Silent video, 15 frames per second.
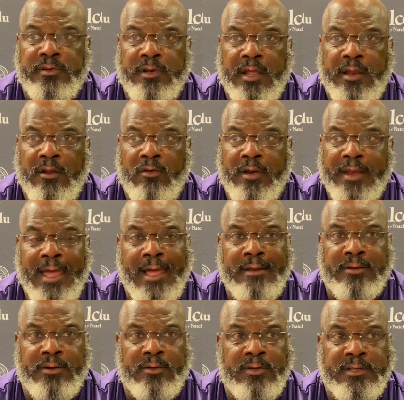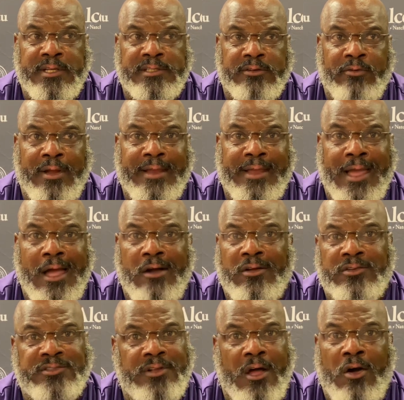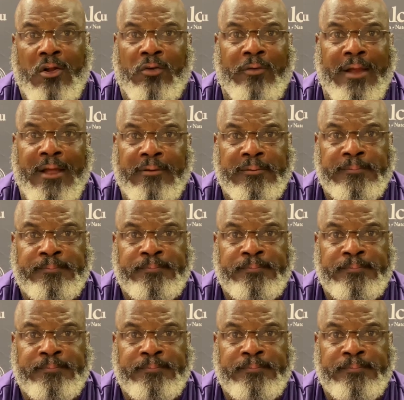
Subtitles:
Not only that, you know, he's just a great guy all around.